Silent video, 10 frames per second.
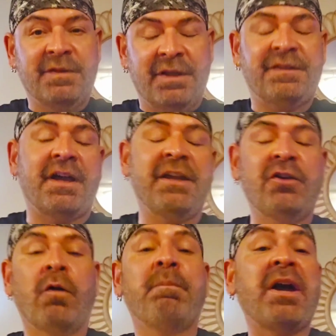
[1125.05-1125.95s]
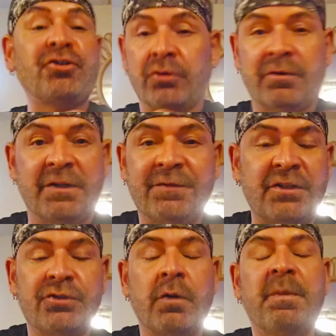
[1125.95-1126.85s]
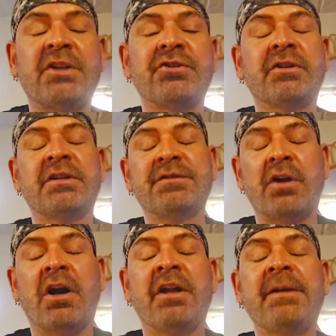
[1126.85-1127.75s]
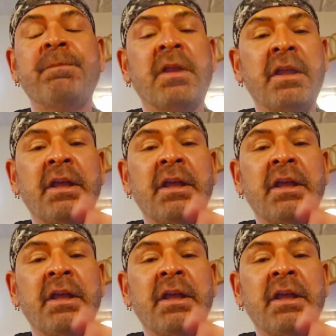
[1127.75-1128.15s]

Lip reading: Taino petroglyphs? There's no petroglyphs on it.